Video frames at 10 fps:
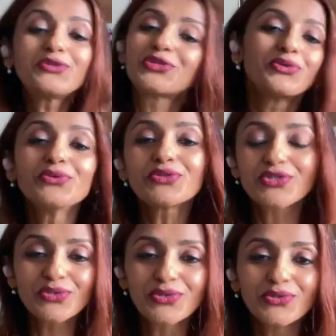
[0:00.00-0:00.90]
choose
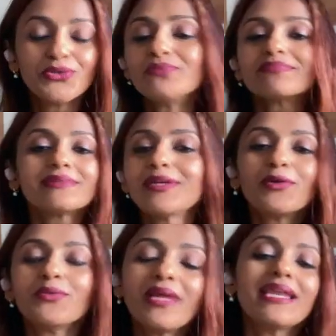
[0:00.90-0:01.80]
to do,
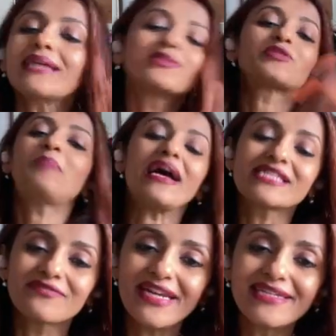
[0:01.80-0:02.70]
like just
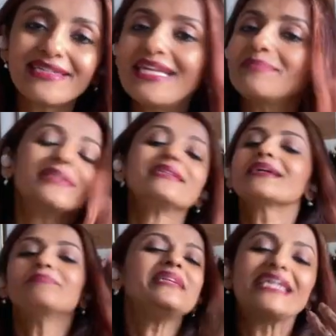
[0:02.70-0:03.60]
passive entertainment
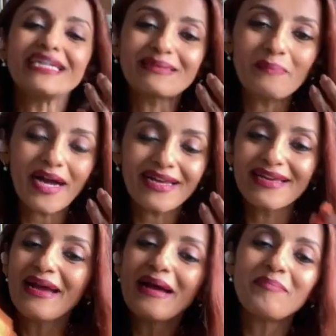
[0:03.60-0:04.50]
and be hit by
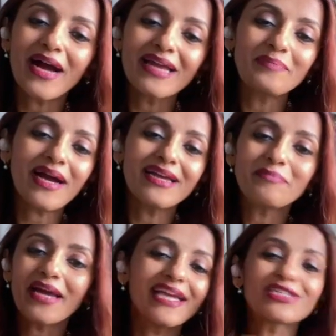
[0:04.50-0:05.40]

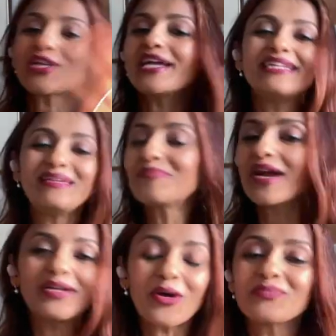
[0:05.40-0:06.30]
like shiny,
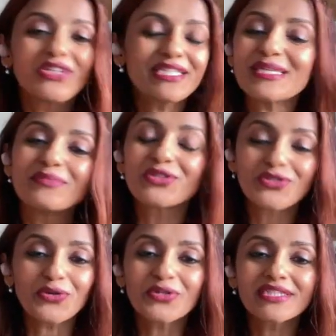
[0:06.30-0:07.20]
bright objects, images
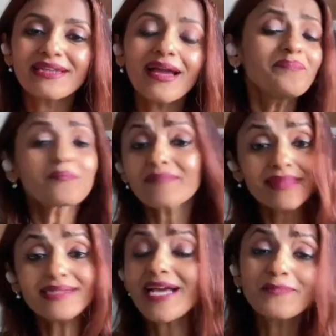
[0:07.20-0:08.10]
all the time,
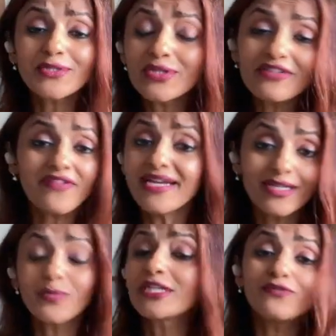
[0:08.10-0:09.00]
that's absolutely fine. It
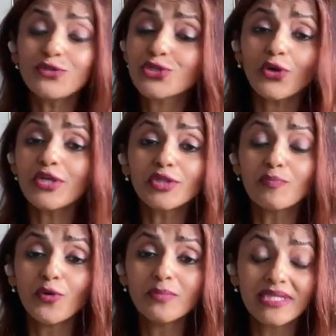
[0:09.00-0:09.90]
will give you joy in the
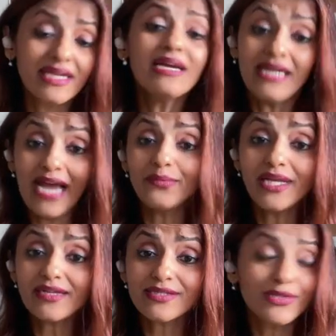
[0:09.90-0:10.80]
moment. I will
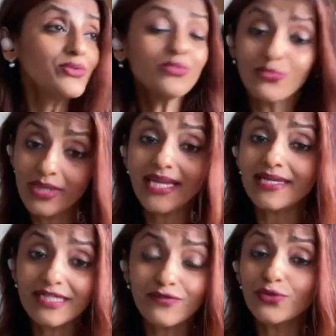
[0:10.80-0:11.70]
ask you, will that
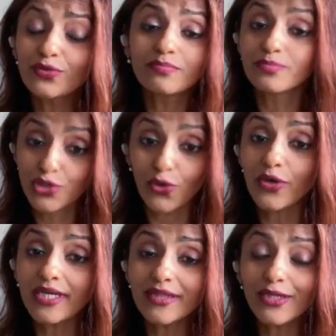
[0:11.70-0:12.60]
give you
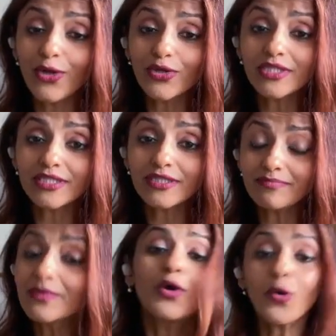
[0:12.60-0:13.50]
joy in the longer term,
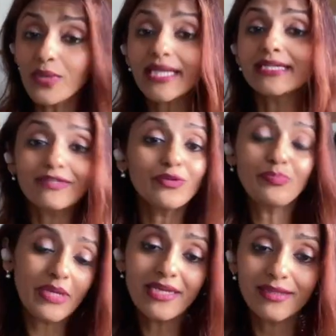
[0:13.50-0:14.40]
or will that give you
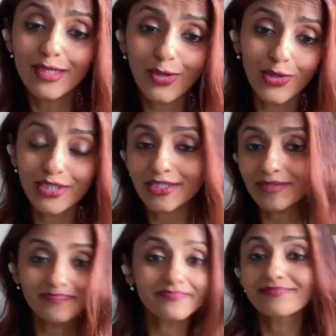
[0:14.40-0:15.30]
pain in the longer term?
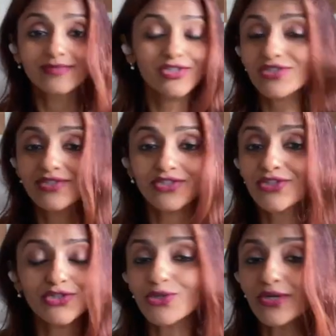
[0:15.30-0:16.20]
Just a
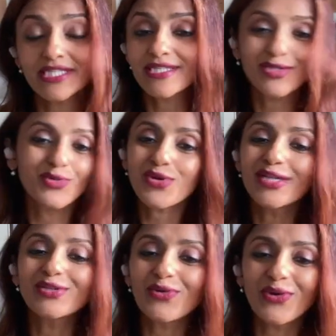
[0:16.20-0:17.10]
choice. There's no
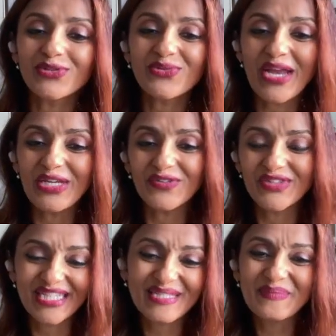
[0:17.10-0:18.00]
right or wrong to any of
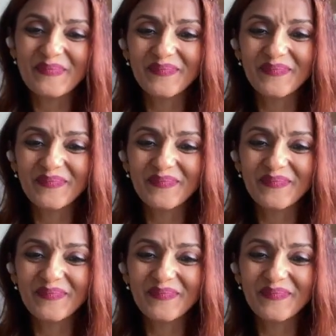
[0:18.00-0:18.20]
this.